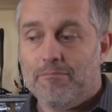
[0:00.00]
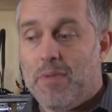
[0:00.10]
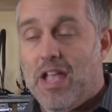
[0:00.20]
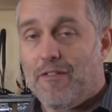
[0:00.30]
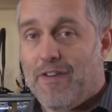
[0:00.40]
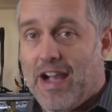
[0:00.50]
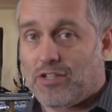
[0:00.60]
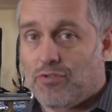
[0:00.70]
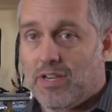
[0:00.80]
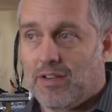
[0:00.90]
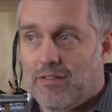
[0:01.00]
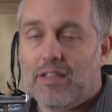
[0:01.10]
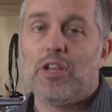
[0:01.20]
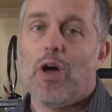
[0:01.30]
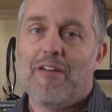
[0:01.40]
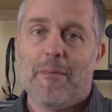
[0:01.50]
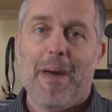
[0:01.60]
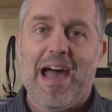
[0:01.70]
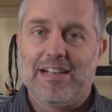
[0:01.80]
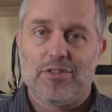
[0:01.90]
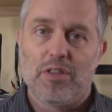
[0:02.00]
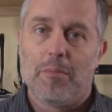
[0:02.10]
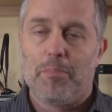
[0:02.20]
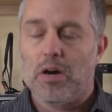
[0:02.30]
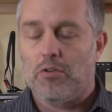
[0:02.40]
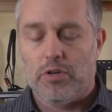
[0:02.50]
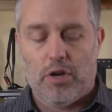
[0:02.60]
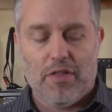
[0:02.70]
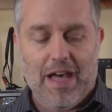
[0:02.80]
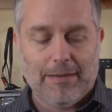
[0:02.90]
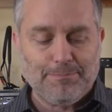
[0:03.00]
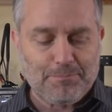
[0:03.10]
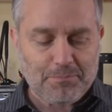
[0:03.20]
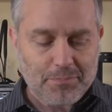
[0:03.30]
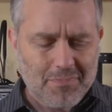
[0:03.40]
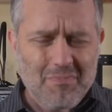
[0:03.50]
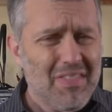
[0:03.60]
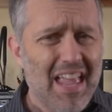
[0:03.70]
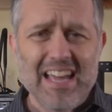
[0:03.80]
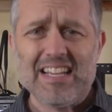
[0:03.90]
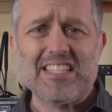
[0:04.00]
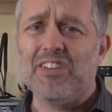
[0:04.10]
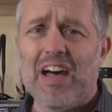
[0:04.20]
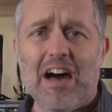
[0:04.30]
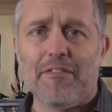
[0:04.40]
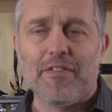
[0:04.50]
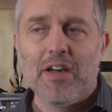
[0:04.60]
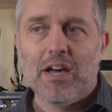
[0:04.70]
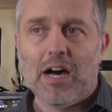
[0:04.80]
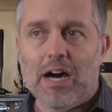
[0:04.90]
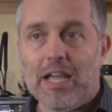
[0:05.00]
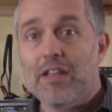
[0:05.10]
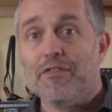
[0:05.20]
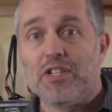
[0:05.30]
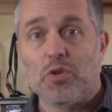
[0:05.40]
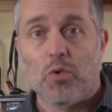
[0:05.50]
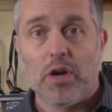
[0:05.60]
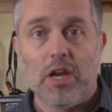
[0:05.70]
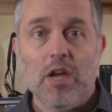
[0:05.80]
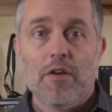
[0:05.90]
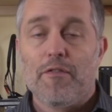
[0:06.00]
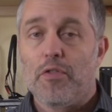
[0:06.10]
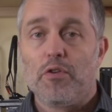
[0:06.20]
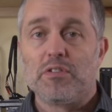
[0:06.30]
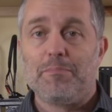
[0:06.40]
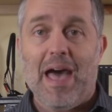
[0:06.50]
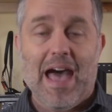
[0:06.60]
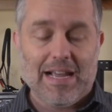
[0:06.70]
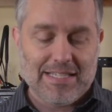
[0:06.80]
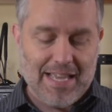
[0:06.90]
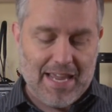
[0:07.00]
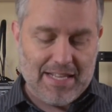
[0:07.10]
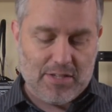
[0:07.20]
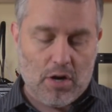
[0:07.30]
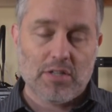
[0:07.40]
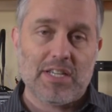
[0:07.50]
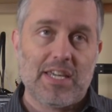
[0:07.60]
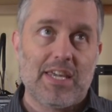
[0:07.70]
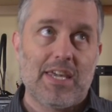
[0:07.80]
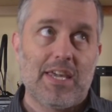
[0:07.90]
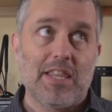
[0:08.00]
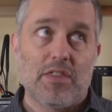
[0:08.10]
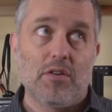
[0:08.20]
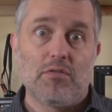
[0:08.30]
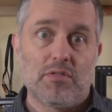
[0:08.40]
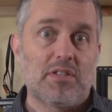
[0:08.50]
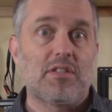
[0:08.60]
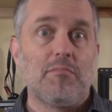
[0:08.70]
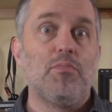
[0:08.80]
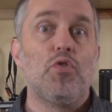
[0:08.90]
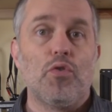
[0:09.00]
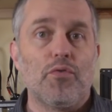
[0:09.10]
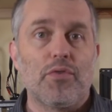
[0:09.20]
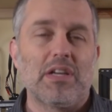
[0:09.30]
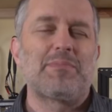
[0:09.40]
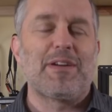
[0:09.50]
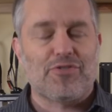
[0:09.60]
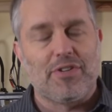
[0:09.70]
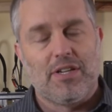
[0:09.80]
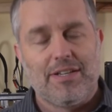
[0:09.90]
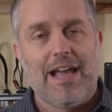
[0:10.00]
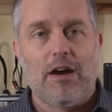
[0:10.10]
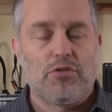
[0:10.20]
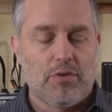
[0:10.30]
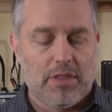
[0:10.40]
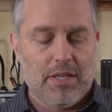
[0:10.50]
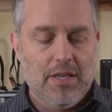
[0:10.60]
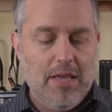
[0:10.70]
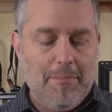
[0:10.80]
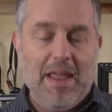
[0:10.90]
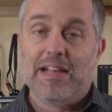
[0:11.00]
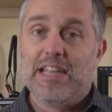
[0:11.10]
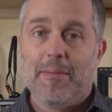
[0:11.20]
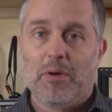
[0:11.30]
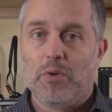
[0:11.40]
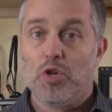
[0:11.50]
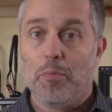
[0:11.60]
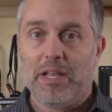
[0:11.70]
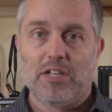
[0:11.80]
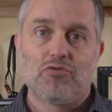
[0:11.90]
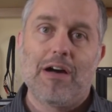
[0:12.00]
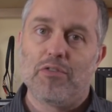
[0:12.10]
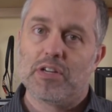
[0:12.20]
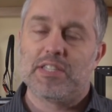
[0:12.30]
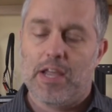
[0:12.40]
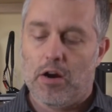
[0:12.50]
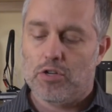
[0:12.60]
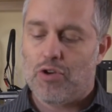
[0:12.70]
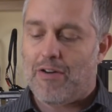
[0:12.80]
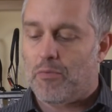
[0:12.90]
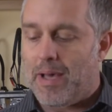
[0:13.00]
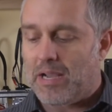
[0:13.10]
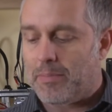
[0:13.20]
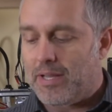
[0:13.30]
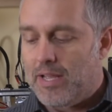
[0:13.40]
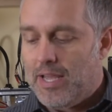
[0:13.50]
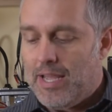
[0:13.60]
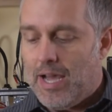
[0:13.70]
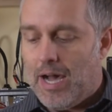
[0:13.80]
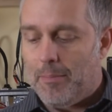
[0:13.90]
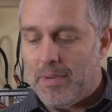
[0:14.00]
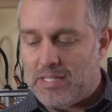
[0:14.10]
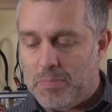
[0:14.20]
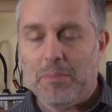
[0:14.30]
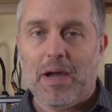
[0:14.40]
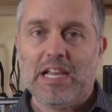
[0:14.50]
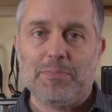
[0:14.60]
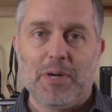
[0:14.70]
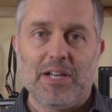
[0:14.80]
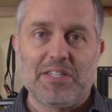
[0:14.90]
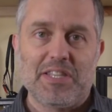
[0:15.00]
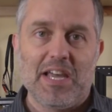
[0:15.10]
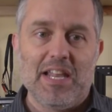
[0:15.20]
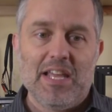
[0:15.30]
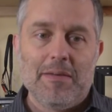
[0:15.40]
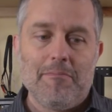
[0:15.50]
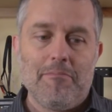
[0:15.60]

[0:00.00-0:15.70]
manufacturing, I have a patent on the buckle and all that, and I still have inventory for those bags, and it's hard to get those to move, especially now during the pandemic when nobody can travel because they are a travel bag. But it's been my experience that